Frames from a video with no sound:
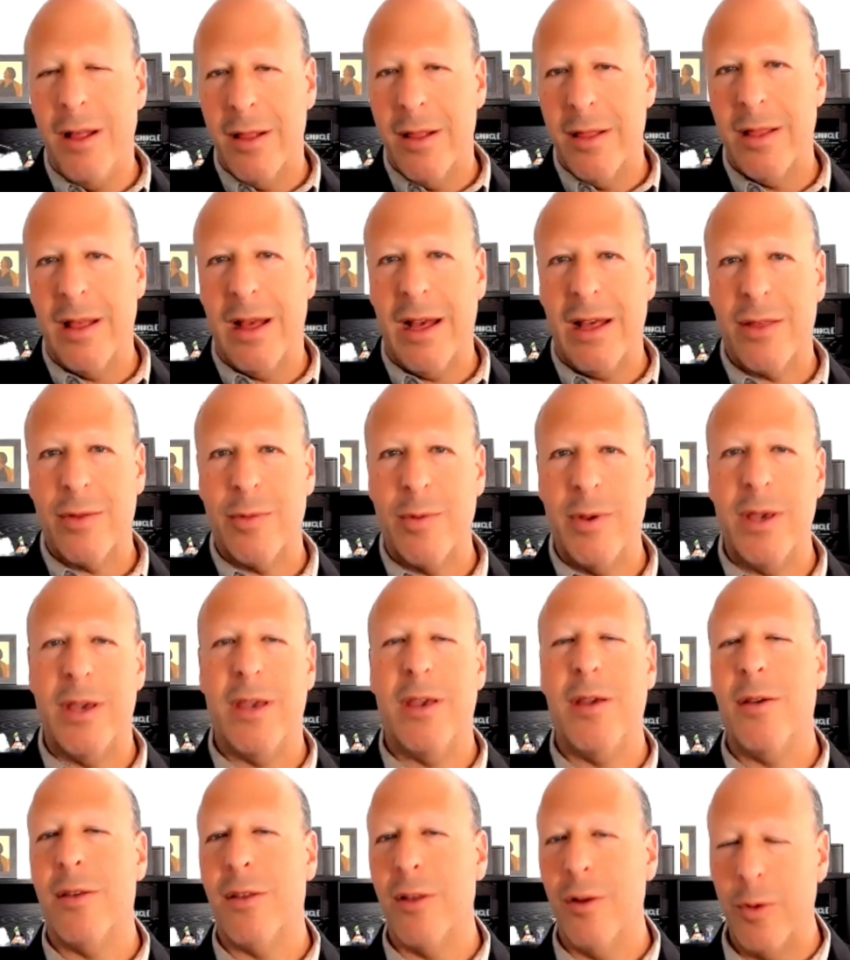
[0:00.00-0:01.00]
last week,
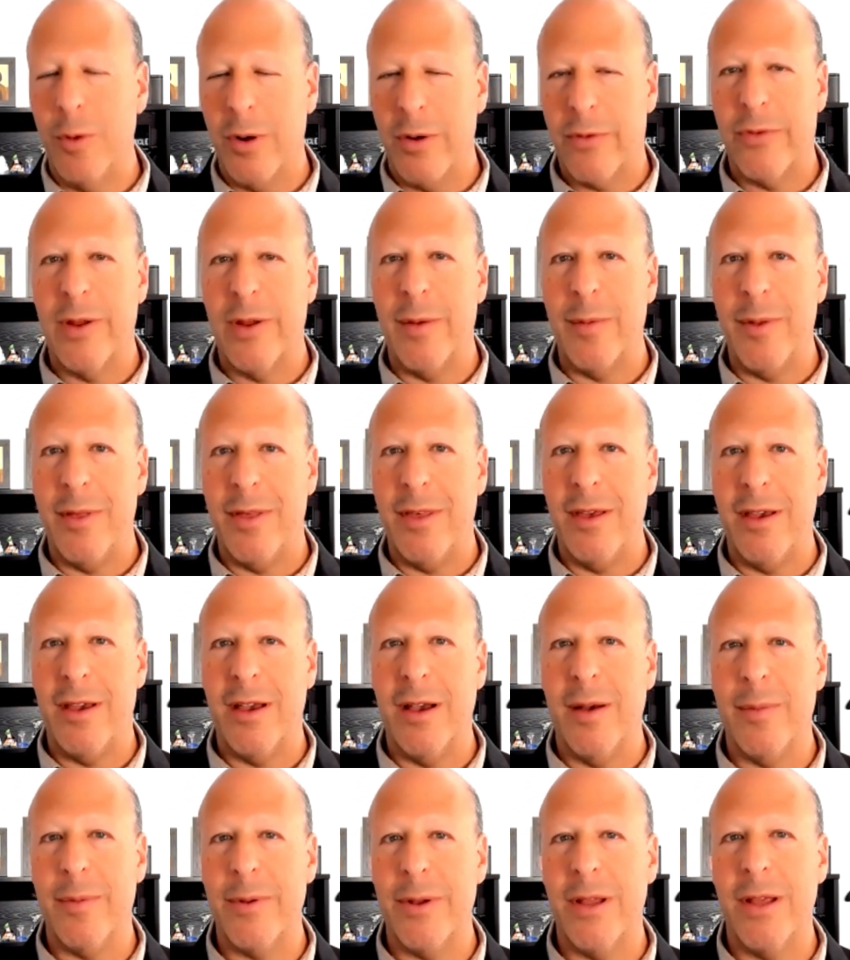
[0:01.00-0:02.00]
you still work for ABC
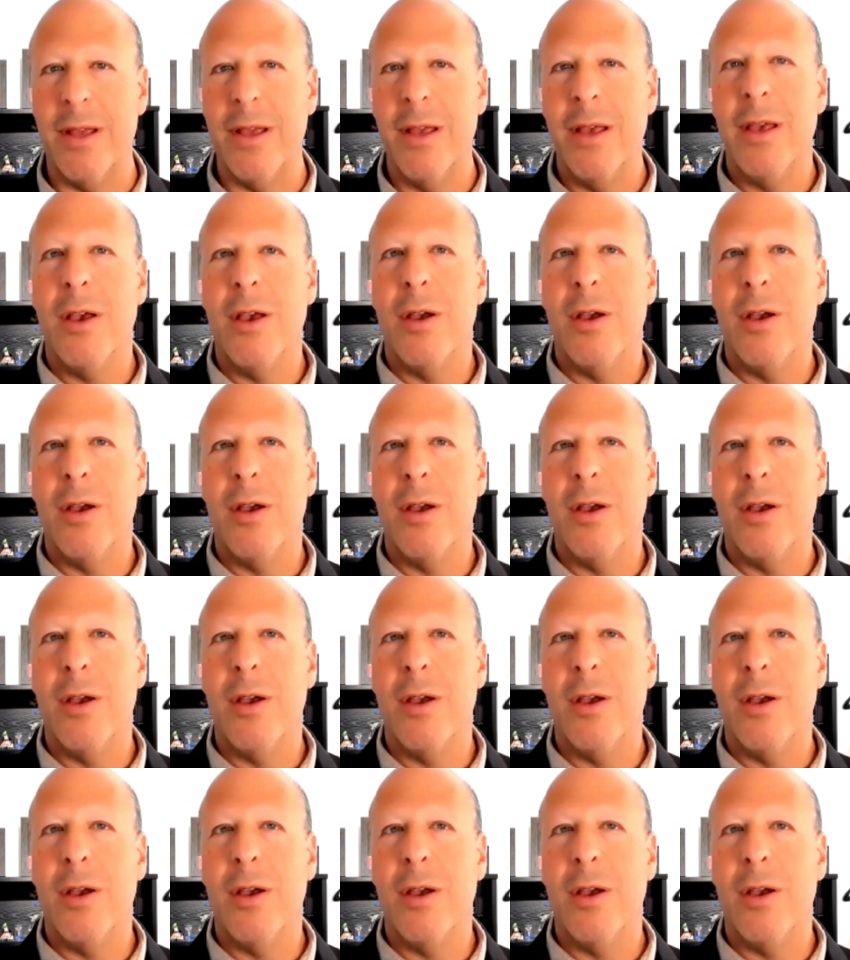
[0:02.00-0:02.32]
Company.